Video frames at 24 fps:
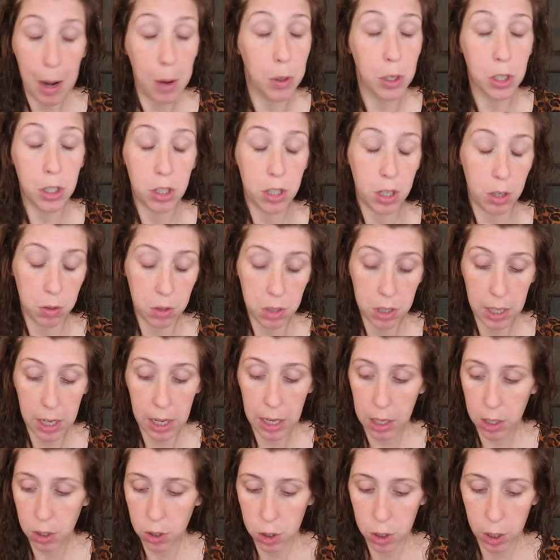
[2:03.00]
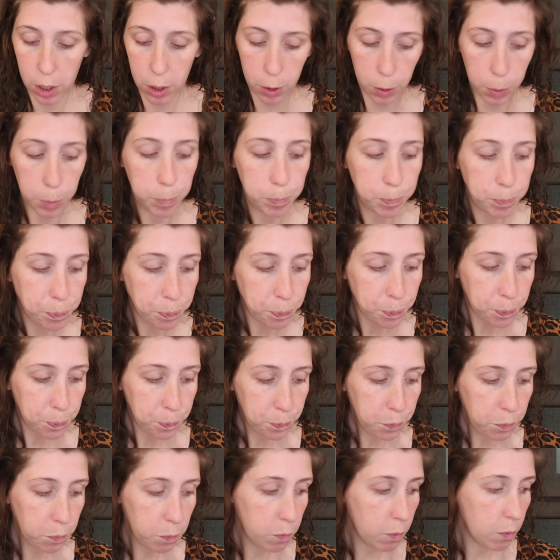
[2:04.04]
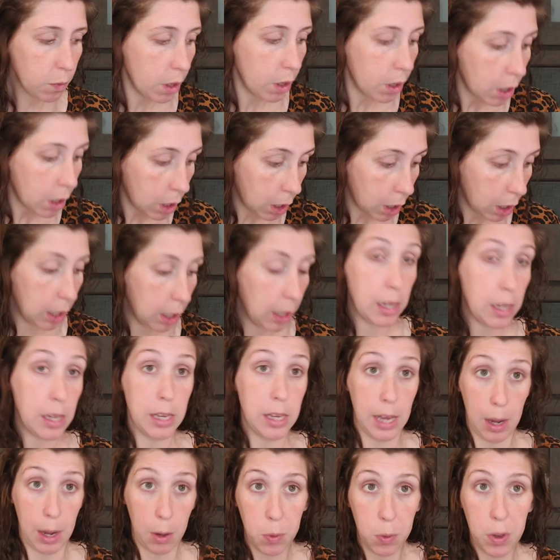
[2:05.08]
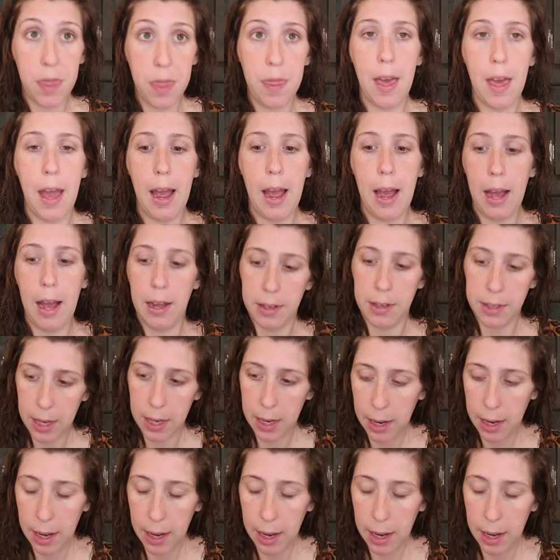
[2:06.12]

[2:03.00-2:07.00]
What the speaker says: was so sick. So yeah, with that,